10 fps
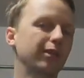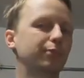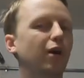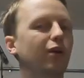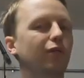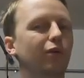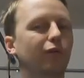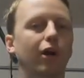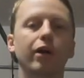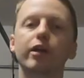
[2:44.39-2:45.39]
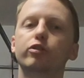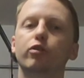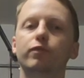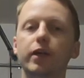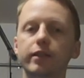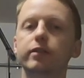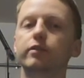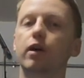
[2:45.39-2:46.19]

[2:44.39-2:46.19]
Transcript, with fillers: That's part of one of our initial phases